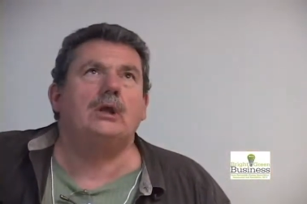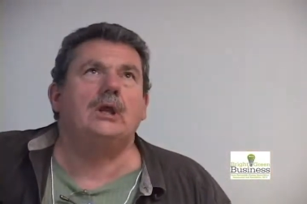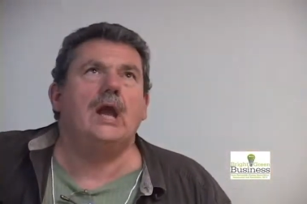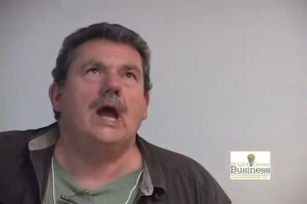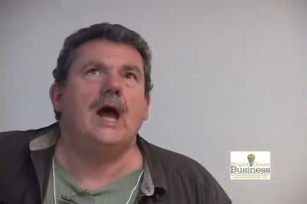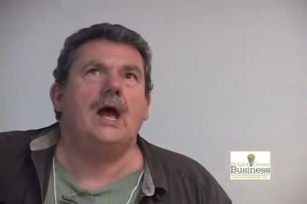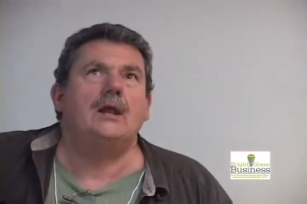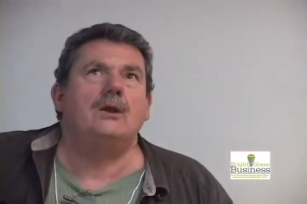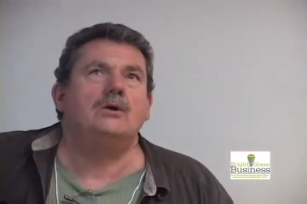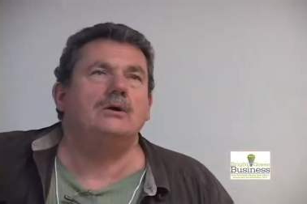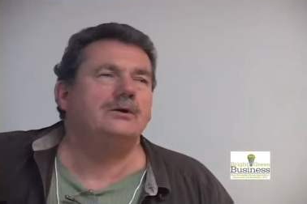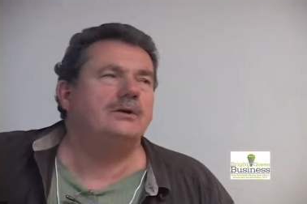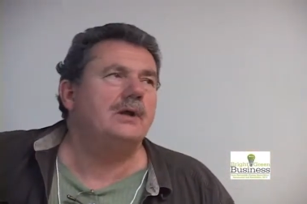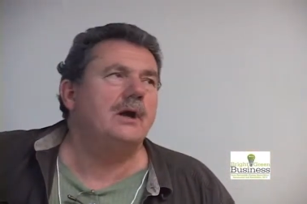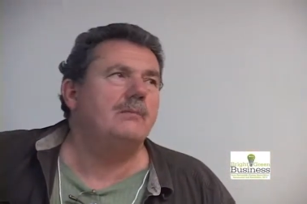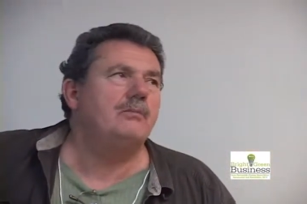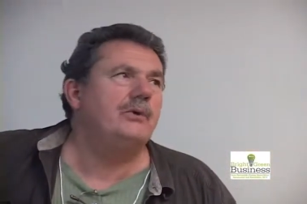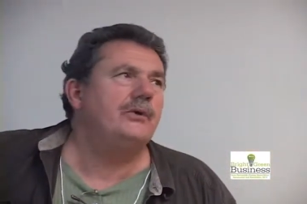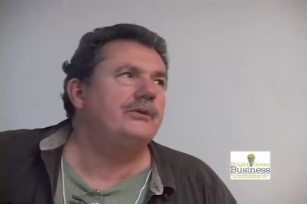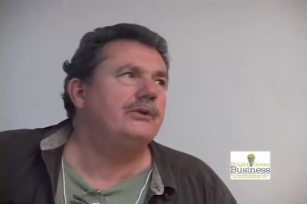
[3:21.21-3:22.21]
got hooked
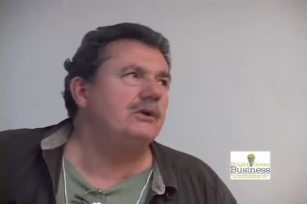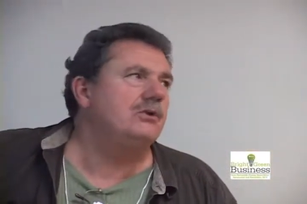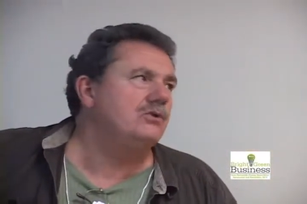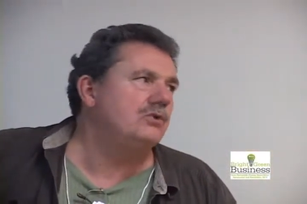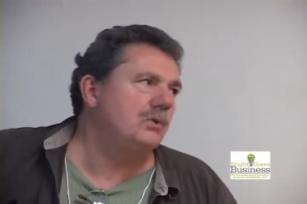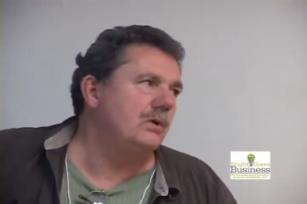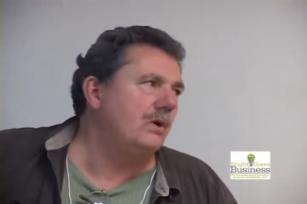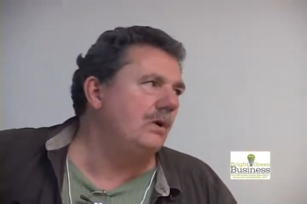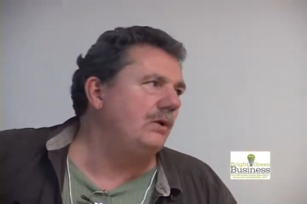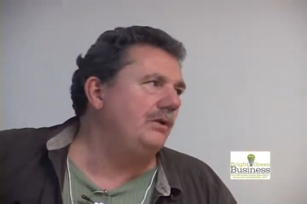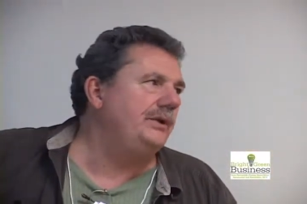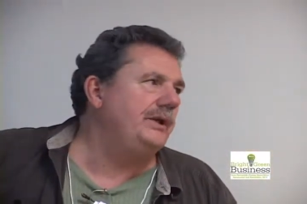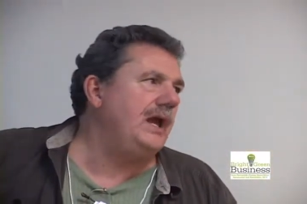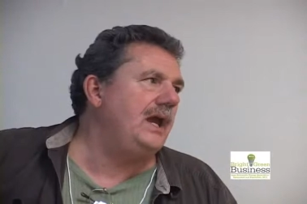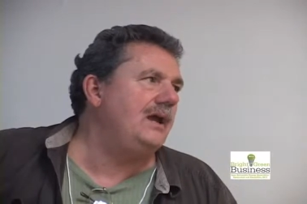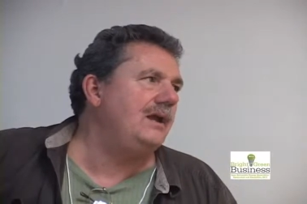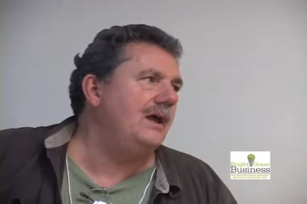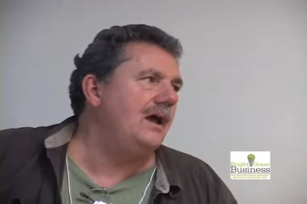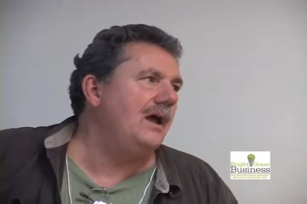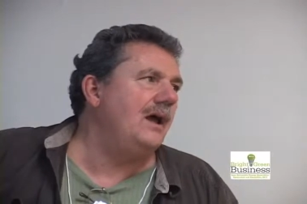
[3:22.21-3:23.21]
up with control
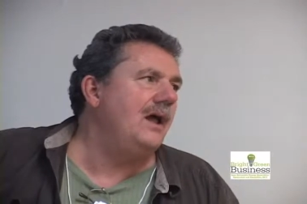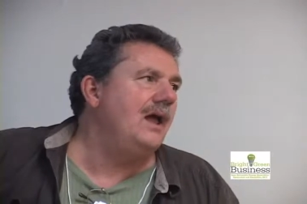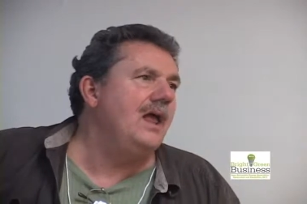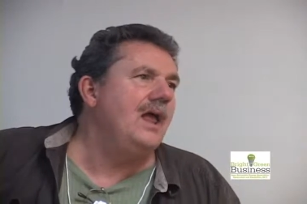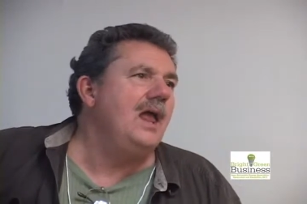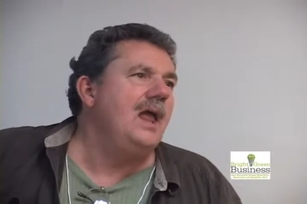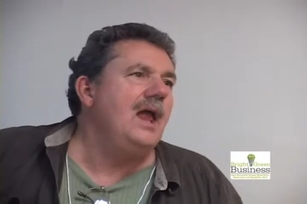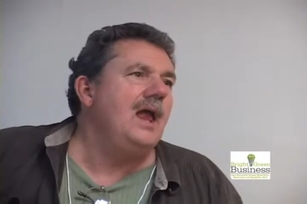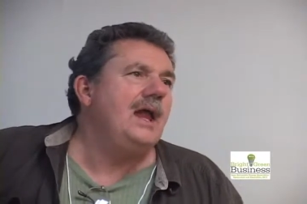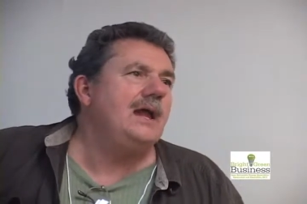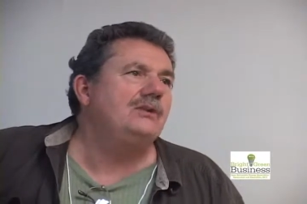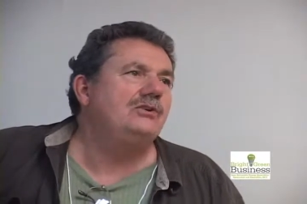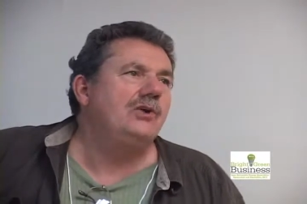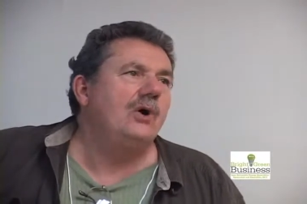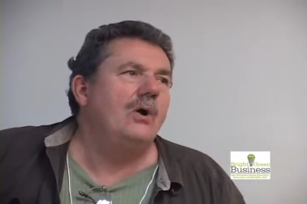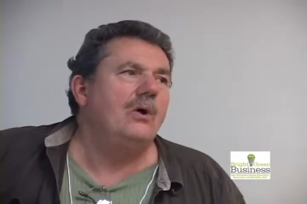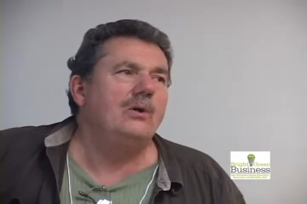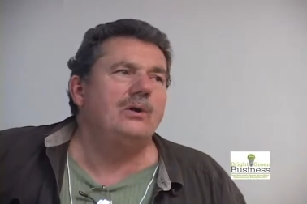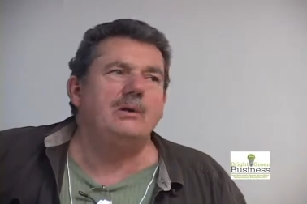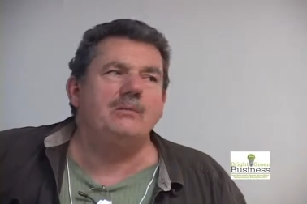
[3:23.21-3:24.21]
data and
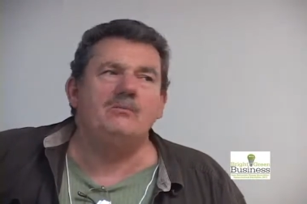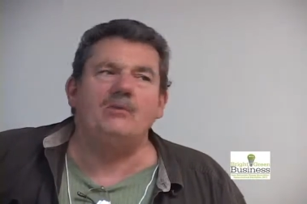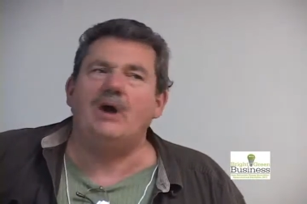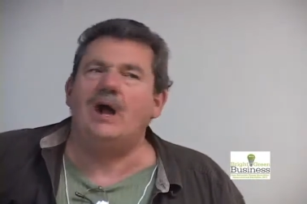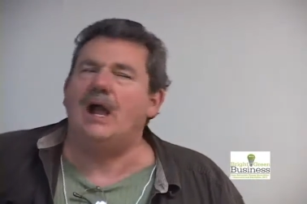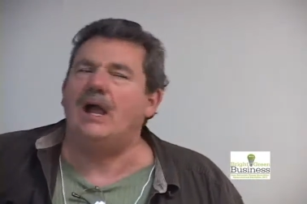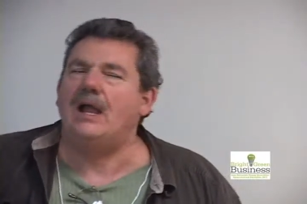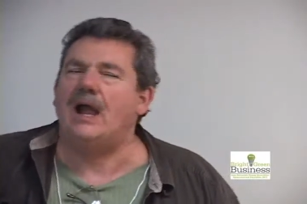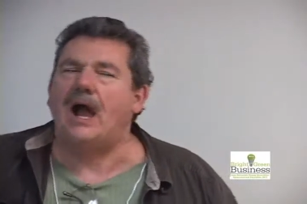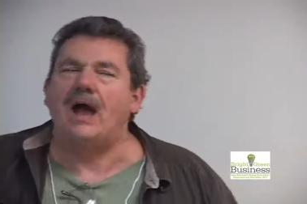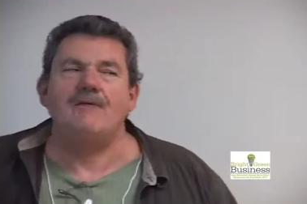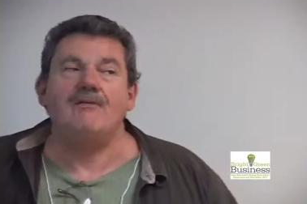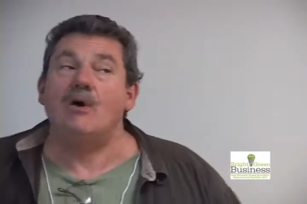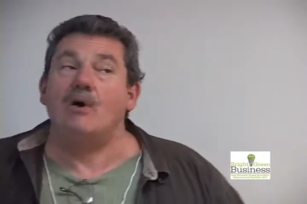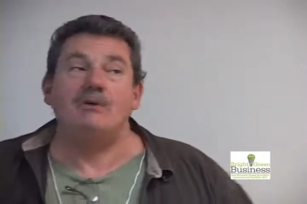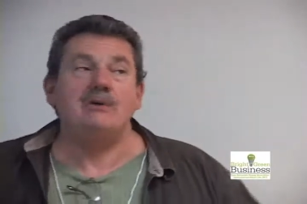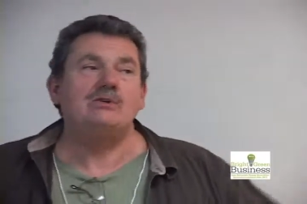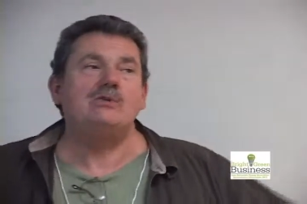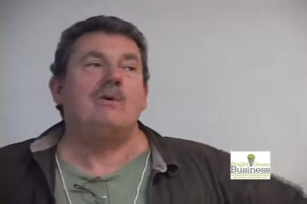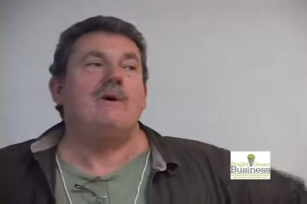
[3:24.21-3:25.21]
told him, I've
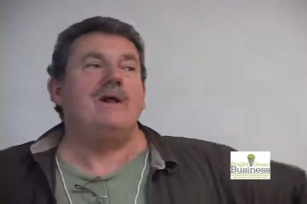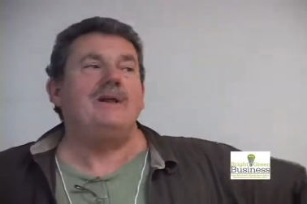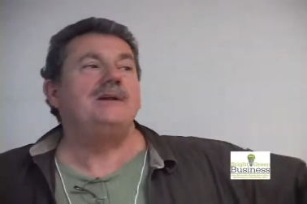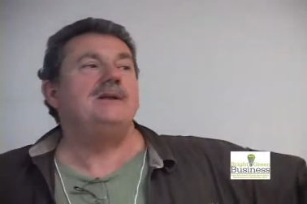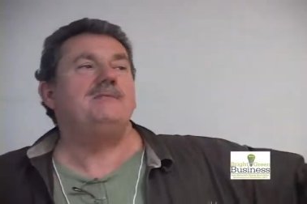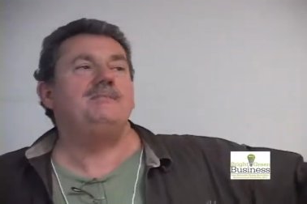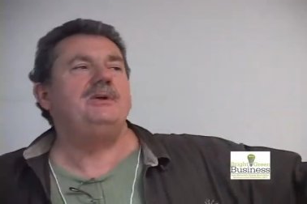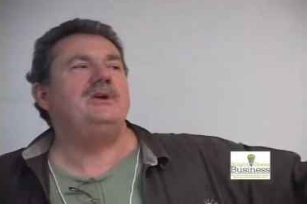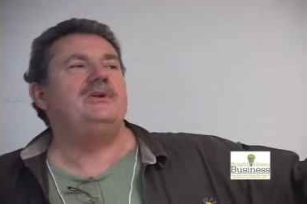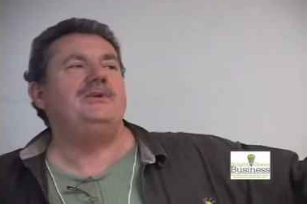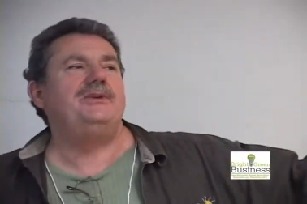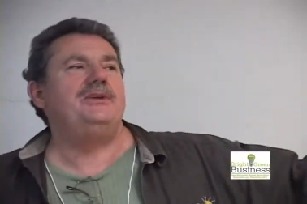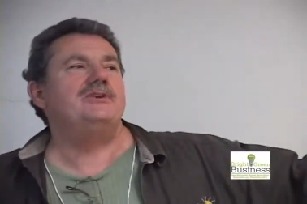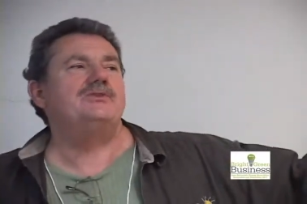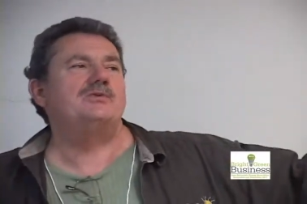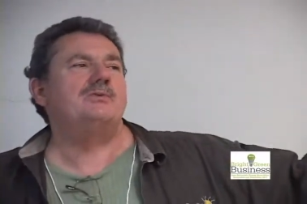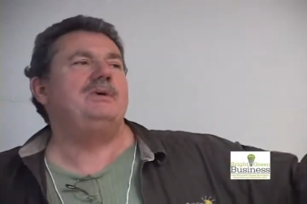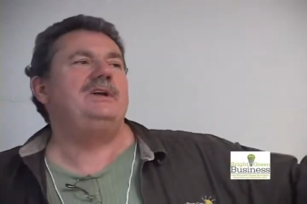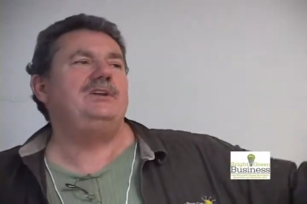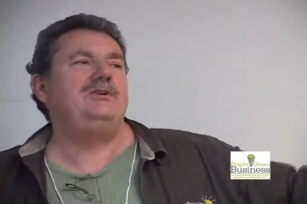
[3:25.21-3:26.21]
always wanted to build
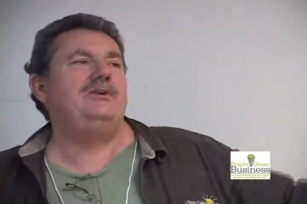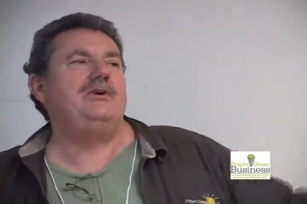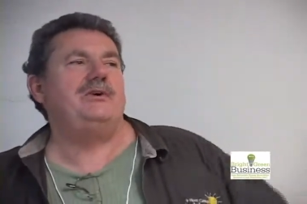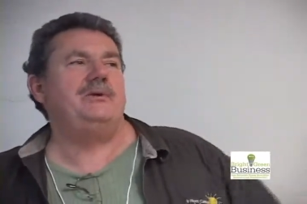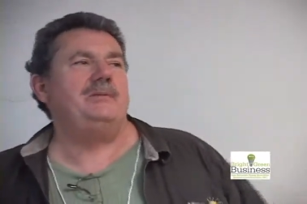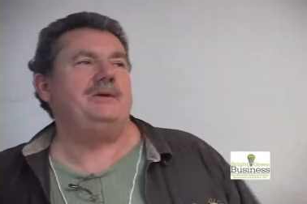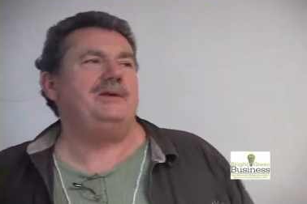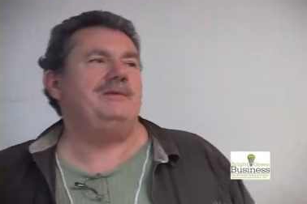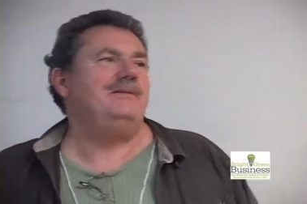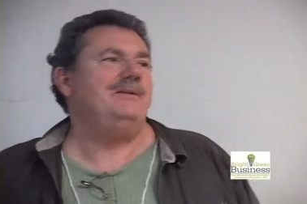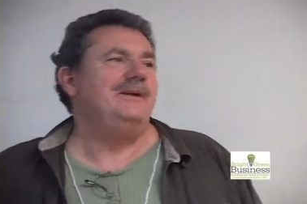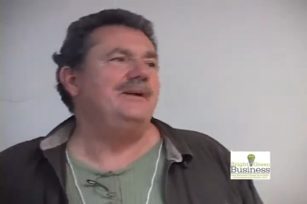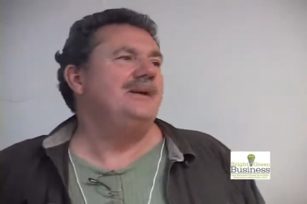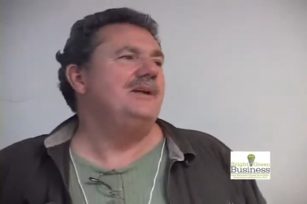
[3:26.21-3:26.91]
this wind turbine.